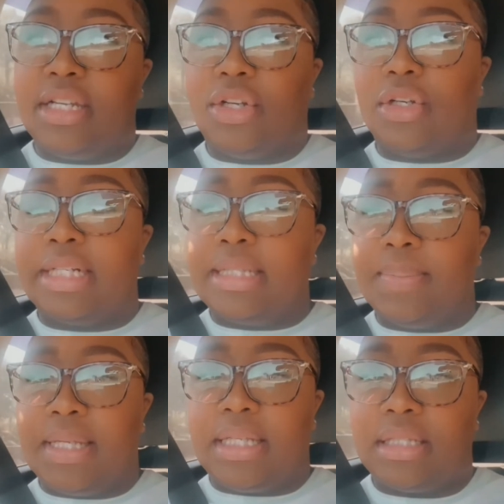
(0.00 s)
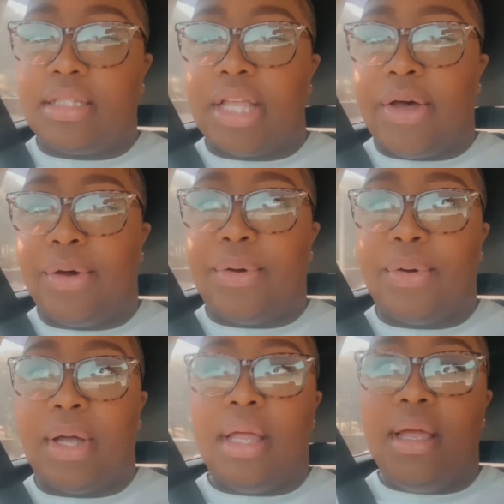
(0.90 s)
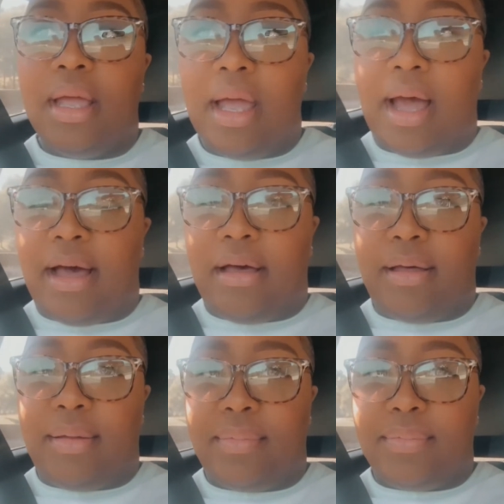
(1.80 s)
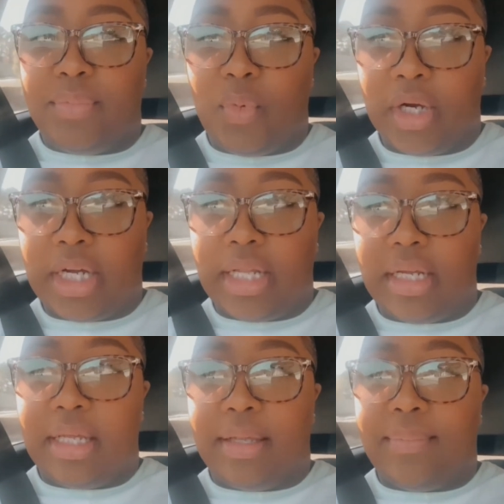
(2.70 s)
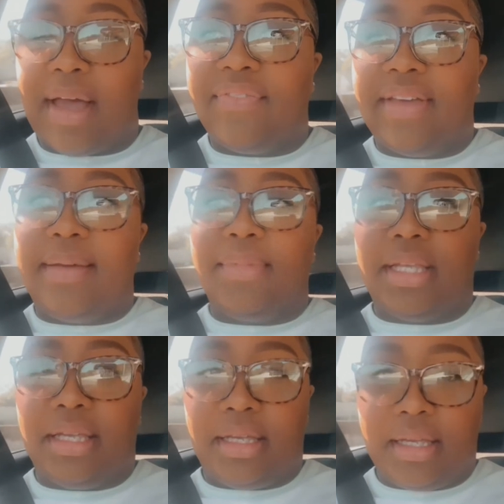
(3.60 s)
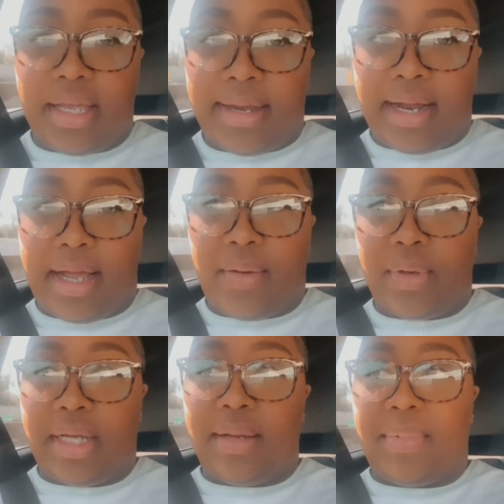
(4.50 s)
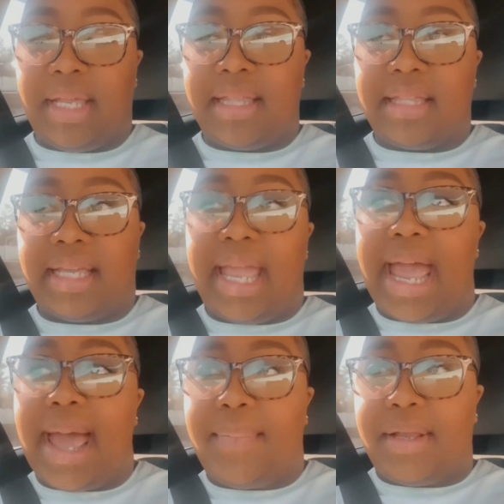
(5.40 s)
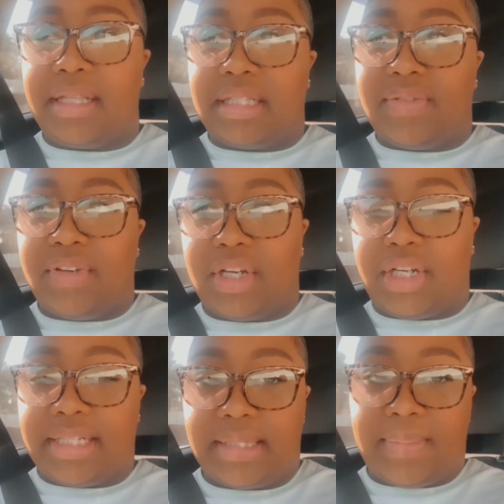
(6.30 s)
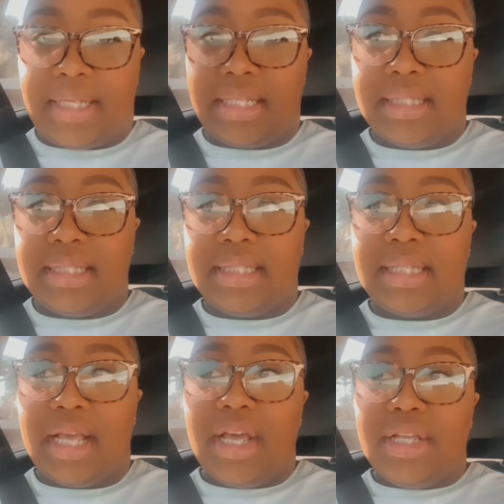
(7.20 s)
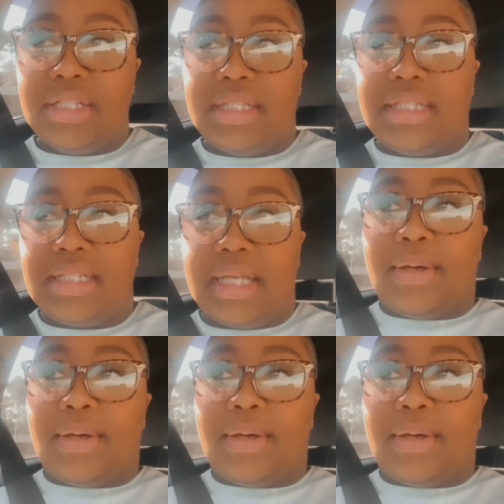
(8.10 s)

Christmas. So we're gonna, my family and I, we're gonna be in the cabins for Christmas. So